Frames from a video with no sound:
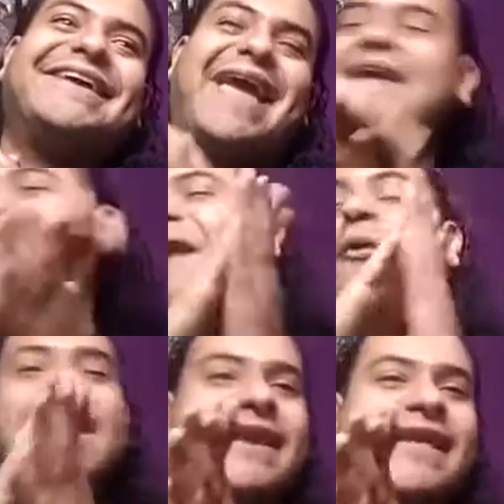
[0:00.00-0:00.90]
If I
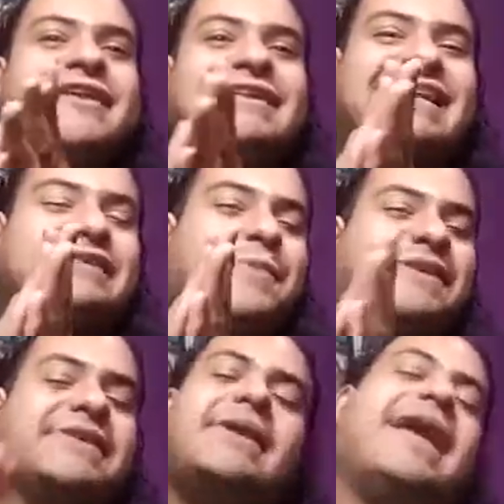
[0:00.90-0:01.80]
wanted to get another slice of
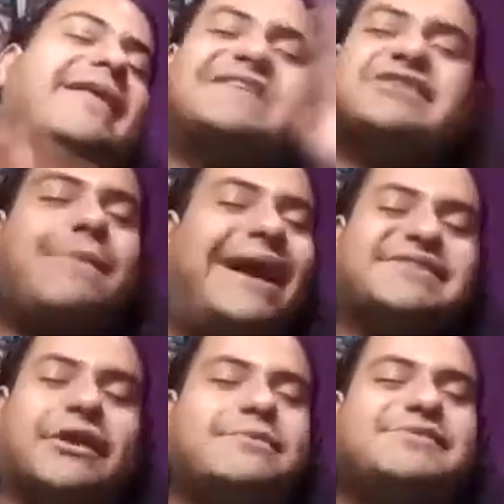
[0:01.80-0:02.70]
pizza, hey, that's on my
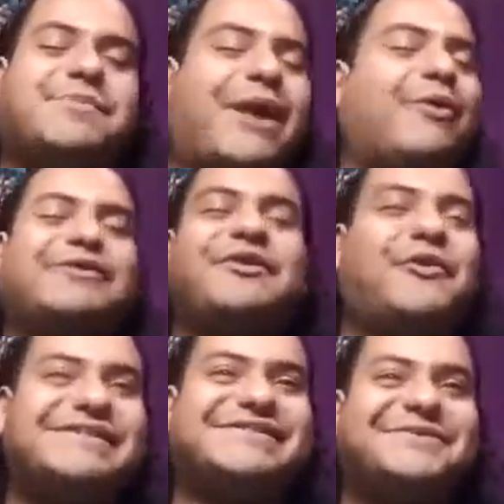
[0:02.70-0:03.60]
terms, but I wasn't
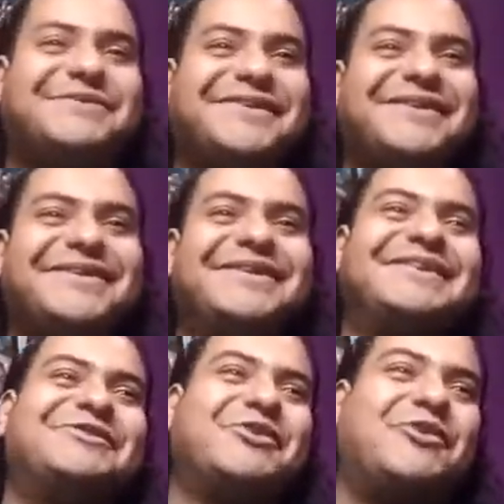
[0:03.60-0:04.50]
going to. So